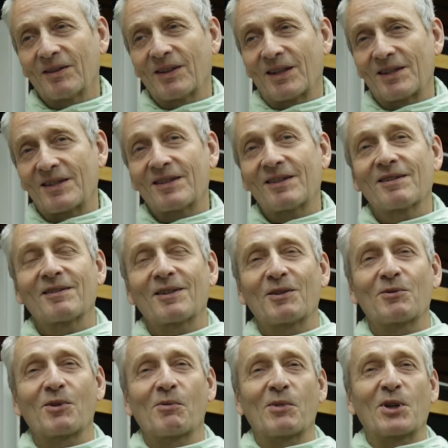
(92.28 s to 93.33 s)
nice
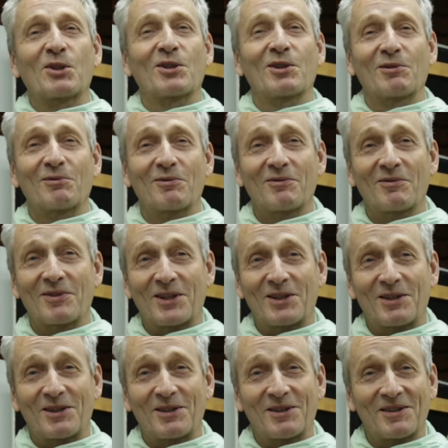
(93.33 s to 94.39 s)
information
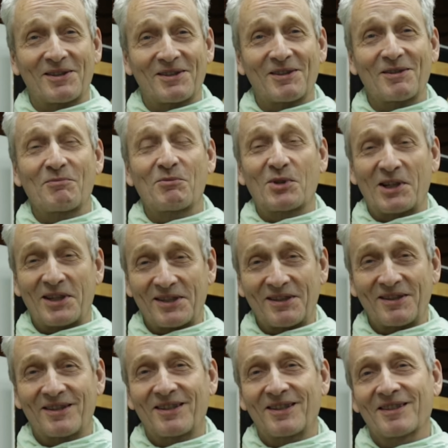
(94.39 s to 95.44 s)
that he is
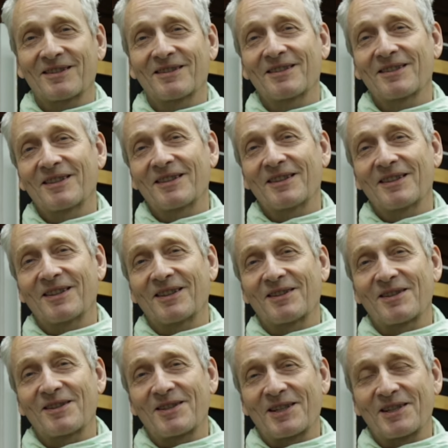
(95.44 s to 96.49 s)
present here
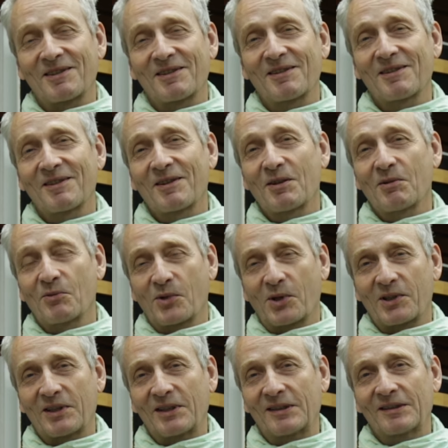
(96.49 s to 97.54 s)
and still
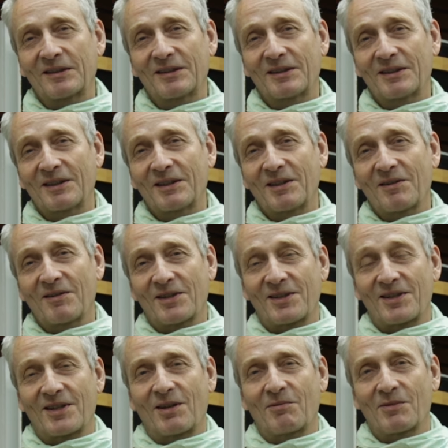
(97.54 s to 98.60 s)
working the
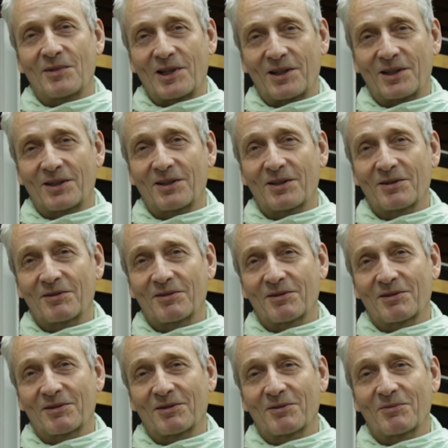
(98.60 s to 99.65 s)
same like
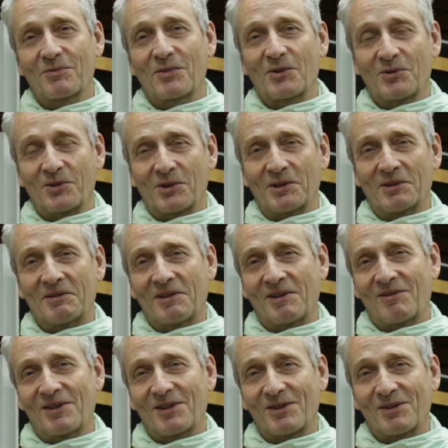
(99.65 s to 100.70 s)
before,
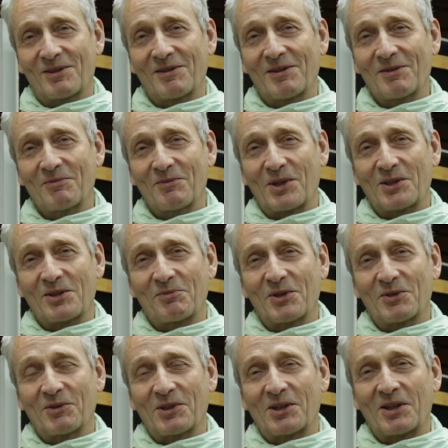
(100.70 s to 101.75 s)
and this makes
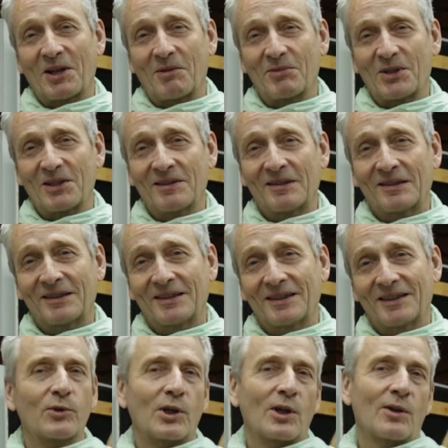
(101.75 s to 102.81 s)
me very happy.
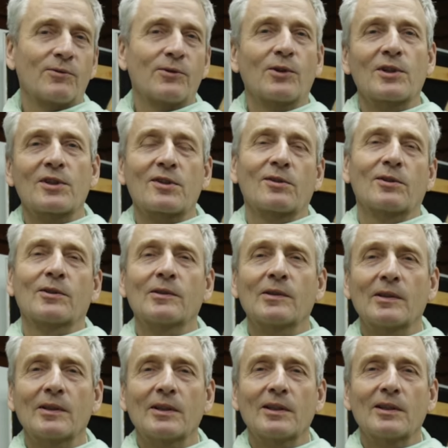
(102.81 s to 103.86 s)
We have also
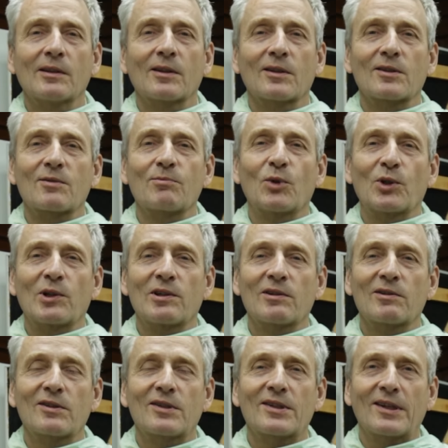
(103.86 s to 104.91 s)
a small
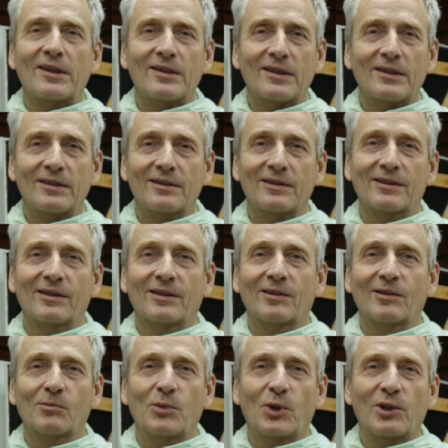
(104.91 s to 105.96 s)
center
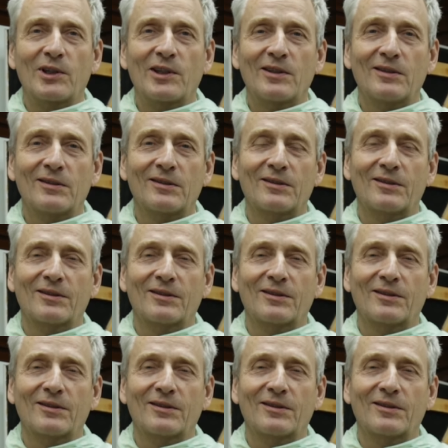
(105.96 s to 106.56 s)
in Berlin,